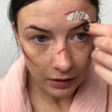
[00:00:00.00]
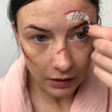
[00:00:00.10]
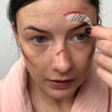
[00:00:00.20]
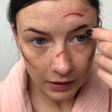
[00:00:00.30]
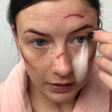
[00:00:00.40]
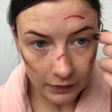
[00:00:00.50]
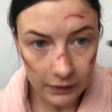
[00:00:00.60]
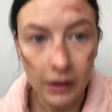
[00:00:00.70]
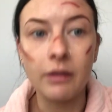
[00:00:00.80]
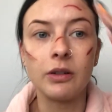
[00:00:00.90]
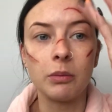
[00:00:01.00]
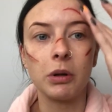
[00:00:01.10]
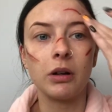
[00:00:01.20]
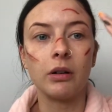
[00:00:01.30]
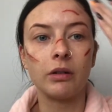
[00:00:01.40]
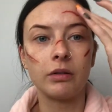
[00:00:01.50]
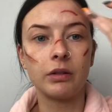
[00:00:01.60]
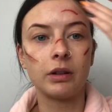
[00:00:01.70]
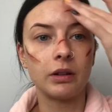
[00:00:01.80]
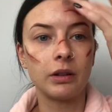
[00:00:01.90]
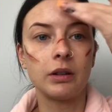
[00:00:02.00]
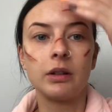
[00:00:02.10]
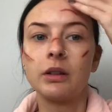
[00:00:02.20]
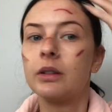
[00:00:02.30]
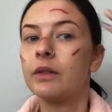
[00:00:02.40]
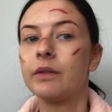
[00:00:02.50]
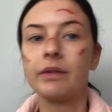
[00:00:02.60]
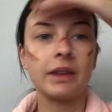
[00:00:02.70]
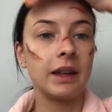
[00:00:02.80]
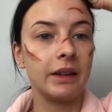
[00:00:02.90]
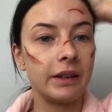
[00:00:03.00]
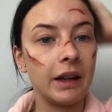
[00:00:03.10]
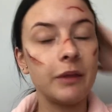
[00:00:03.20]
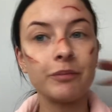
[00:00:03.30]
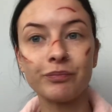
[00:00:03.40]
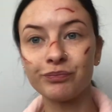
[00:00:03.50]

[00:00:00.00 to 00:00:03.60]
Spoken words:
And then it's safe to pull off. You see?